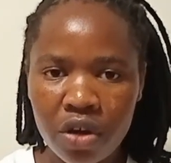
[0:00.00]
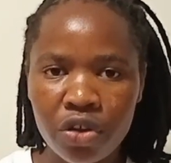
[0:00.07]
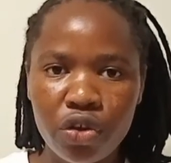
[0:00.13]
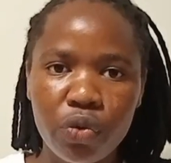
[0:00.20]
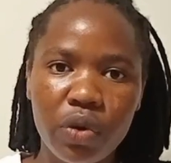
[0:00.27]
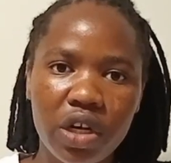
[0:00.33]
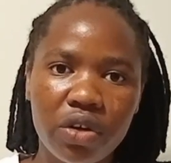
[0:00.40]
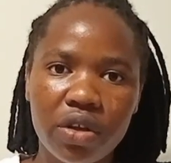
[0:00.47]

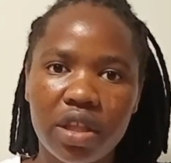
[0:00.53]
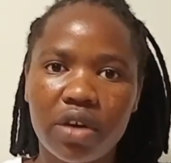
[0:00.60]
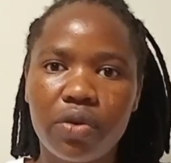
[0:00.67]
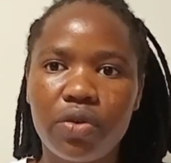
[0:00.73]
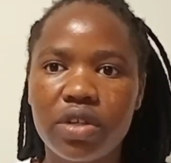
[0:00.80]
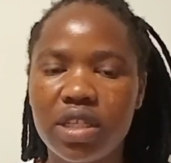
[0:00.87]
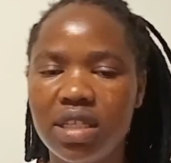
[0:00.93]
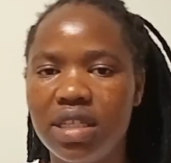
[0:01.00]
You will know the
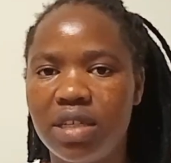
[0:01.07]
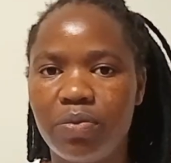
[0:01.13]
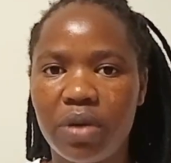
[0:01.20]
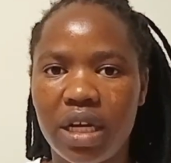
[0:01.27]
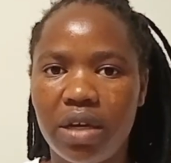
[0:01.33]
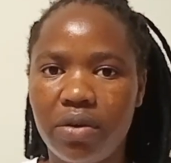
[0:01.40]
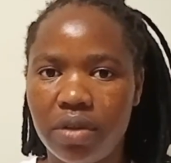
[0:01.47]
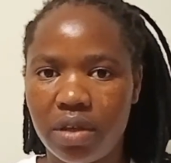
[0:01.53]
cost
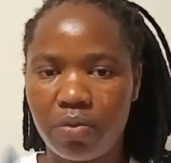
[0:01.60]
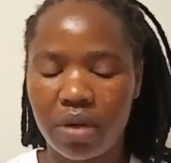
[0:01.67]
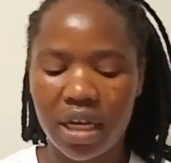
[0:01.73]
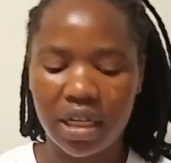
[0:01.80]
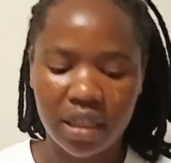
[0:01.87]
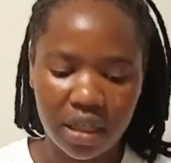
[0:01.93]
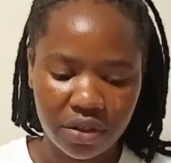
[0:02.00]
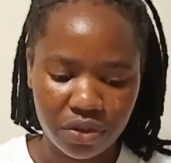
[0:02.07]
depending on the
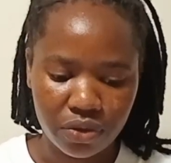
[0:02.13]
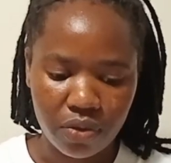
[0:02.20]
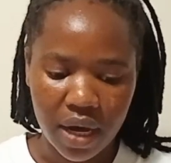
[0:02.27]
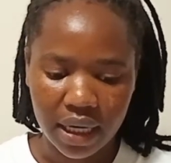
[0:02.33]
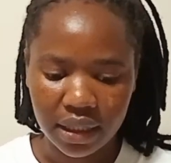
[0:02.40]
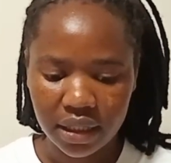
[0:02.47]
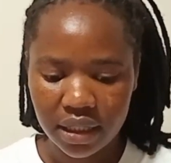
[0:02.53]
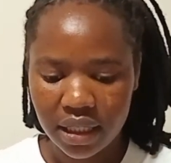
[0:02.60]
plan that you
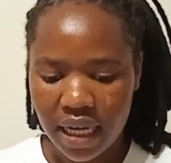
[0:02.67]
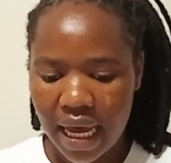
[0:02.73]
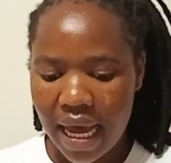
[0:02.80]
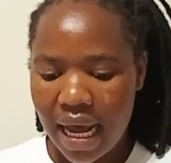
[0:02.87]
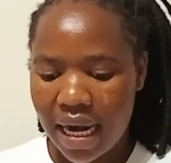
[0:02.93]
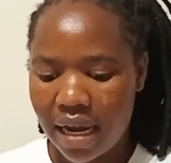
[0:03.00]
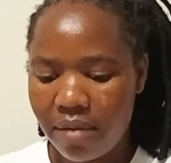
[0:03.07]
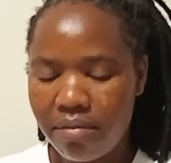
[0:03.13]
want.
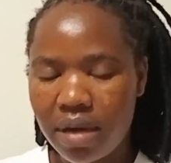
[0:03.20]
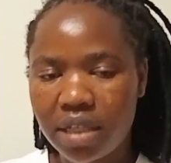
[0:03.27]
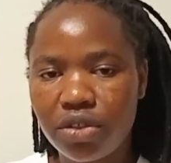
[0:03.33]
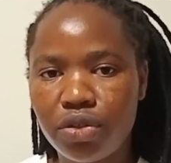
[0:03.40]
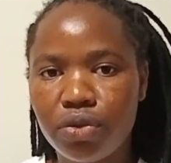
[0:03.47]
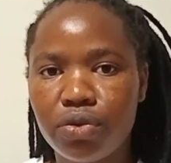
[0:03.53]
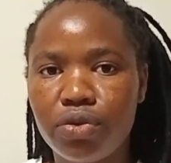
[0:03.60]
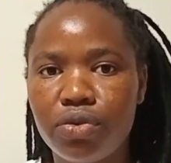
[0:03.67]
Number
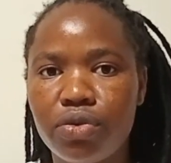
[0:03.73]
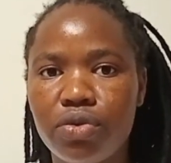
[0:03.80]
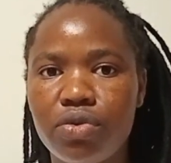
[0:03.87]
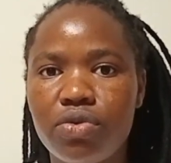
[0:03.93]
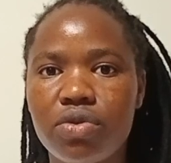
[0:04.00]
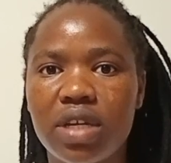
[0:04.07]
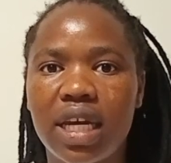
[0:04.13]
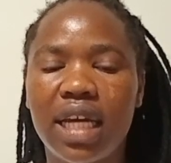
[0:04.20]
2,
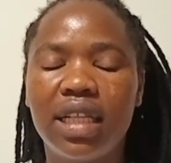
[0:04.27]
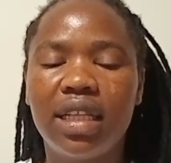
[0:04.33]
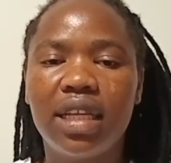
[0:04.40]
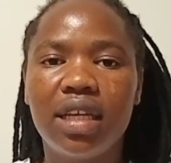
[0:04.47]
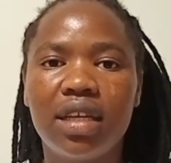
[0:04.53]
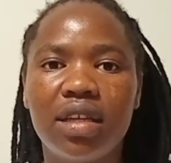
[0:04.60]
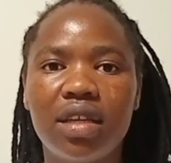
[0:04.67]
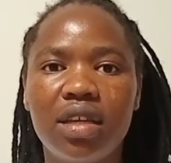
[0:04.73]

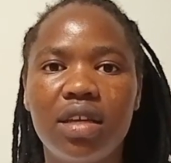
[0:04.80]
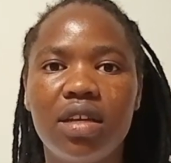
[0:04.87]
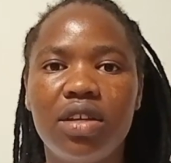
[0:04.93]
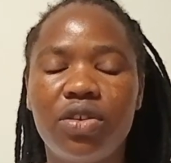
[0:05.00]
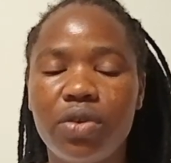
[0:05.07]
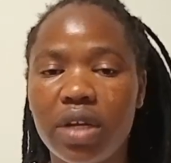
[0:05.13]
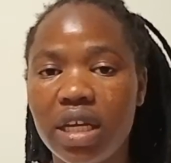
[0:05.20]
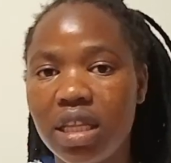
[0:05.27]
getting
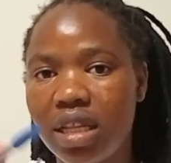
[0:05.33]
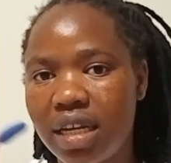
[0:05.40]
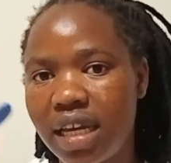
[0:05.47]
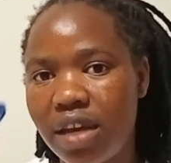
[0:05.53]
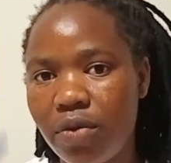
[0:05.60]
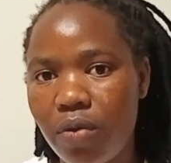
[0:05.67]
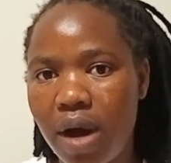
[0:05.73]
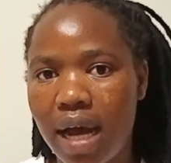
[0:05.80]
during
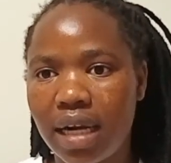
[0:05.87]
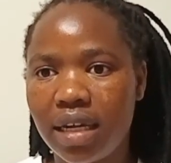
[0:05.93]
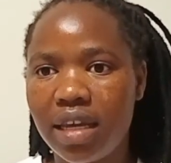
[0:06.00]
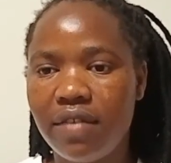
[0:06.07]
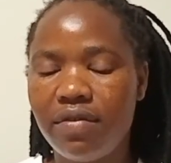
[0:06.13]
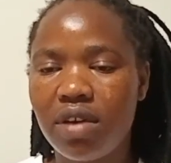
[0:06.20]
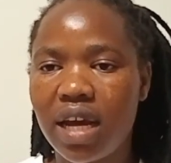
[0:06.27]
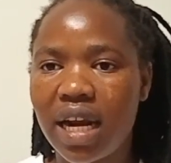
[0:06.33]
day 1,
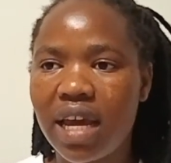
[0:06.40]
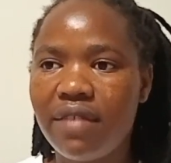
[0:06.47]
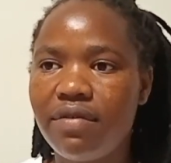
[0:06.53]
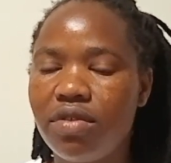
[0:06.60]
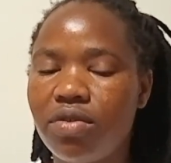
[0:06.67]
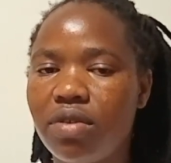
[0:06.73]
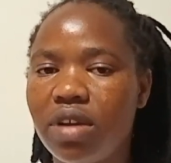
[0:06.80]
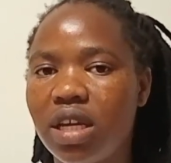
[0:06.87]
if you
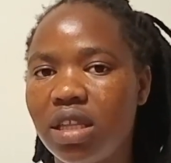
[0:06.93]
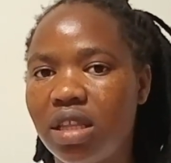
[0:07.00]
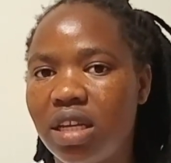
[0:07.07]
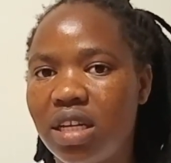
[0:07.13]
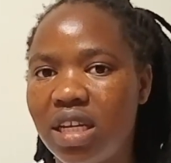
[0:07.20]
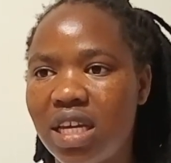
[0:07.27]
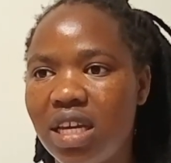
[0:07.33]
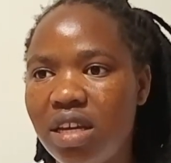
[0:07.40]
arrive during the
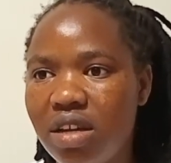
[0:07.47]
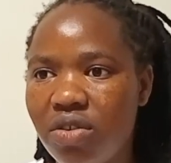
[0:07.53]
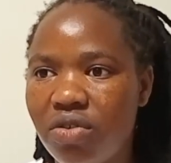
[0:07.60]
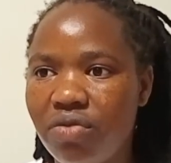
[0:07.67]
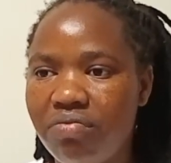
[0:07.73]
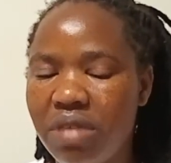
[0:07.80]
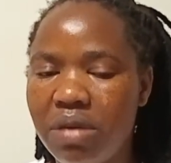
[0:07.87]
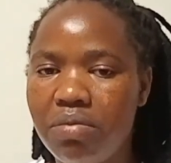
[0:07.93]
day,
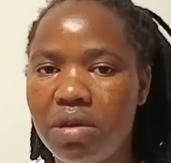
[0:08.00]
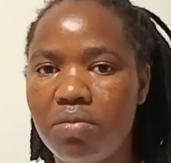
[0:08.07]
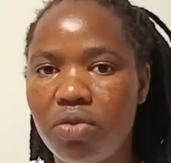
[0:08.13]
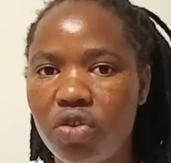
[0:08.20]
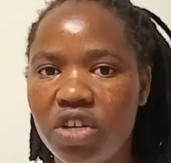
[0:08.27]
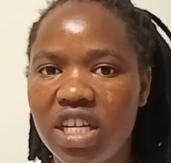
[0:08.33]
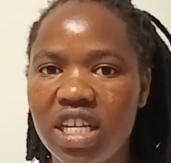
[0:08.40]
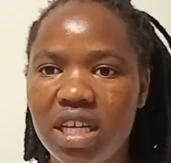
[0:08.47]
maybe
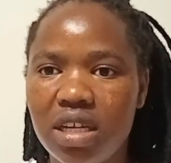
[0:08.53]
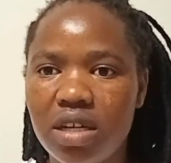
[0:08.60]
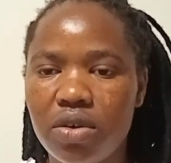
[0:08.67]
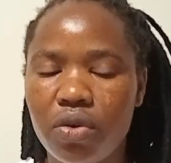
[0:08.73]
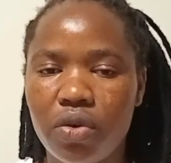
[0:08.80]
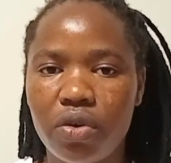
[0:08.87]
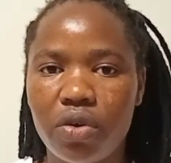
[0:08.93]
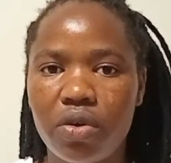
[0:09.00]
morning
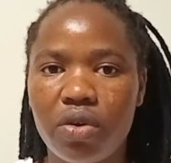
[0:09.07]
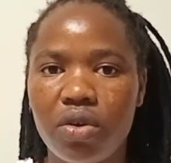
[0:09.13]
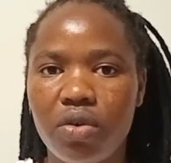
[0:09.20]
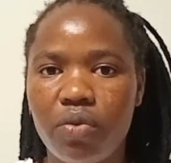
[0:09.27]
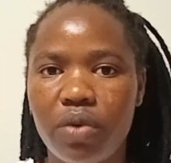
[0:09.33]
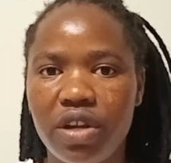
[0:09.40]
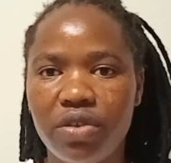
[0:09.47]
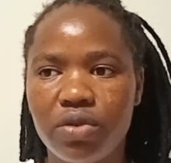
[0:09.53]
or
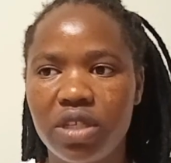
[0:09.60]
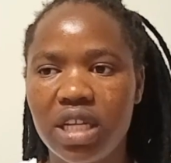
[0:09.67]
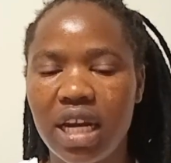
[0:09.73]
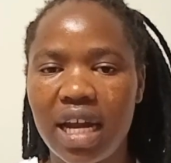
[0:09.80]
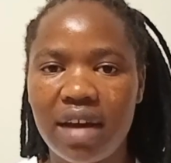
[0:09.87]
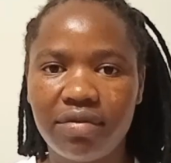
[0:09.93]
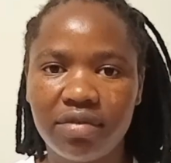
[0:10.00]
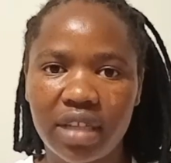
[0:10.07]
when you still
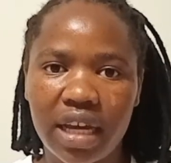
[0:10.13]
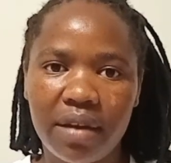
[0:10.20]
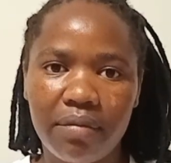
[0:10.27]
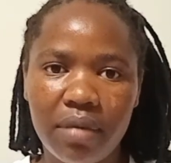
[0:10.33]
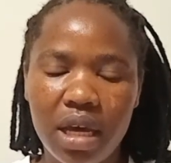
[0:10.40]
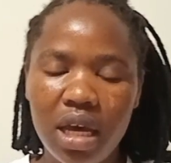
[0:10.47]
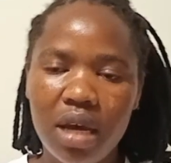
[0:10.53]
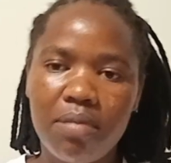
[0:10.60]
have time.
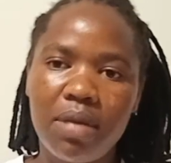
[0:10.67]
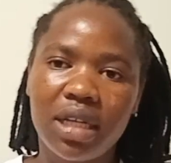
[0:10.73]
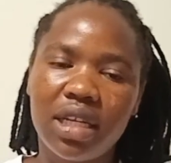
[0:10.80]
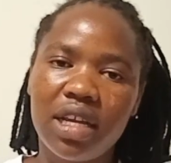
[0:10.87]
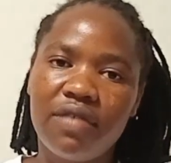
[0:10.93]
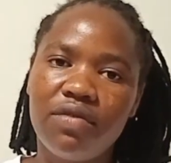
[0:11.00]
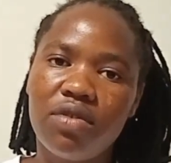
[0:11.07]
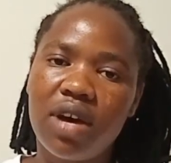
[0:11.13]
But
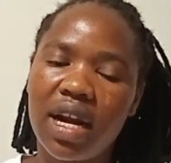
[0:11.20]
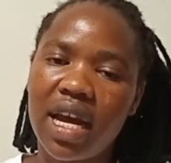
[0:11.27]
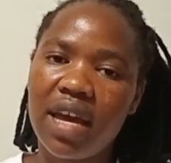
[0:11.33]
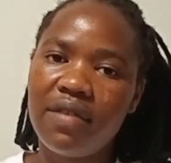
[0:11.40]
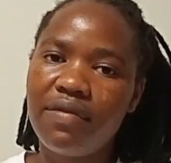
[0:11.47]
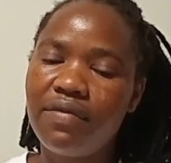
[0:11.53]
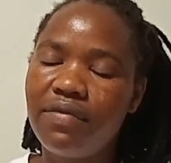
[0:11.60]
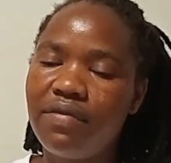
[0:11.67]
if you
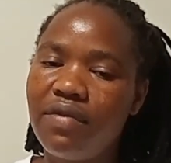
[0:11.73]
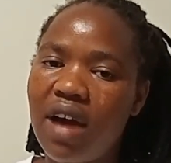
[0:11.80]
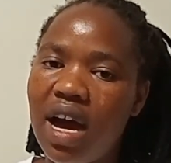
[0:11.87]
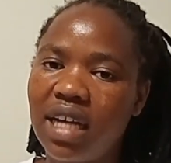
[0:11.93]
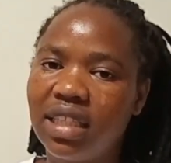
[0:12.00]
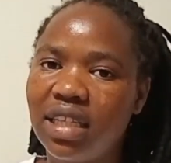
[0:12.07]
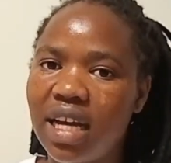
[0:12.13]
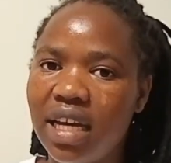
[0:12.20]
arrive
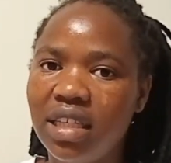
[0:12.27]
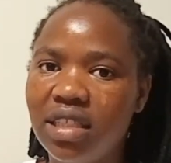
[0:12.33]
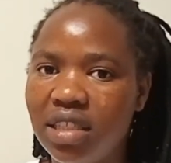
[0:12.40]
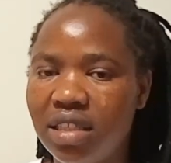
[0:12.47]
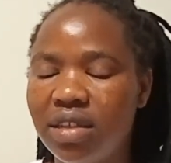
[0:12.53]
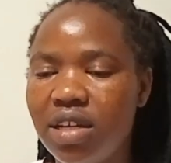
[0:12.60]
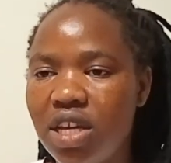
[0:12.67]
at night,